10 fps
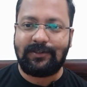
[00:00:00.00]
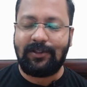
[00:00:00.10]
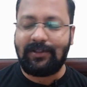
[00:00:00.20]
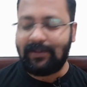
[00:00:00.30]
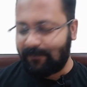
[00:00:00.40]

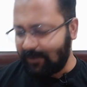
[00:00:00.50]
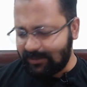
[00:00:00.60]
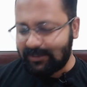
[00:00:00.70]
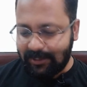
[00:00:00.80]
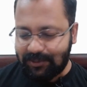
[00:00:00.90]
On the
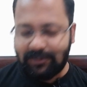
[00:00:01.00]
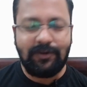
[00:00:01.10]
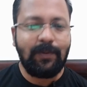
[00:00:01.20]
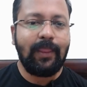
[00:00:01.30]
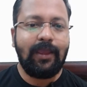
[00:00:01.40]
first
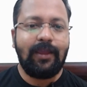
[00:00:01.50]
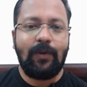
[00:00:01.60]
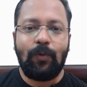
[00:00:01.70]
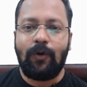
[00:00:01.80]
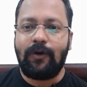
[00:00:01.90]
session
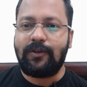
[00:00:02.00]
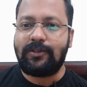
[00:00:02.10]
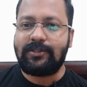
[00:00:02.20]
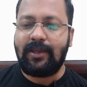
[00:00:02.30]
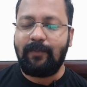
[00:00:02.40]

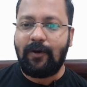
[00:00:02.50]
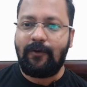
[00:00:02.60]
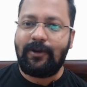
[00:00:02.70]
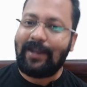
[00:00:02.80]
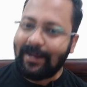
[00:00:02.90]
was about
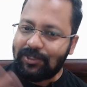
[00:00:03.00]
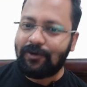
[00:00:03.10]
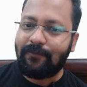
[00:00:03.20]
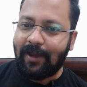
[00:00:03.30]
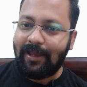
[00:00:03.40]
detection
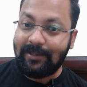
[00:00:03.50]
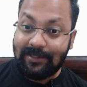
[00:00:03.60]
of ions.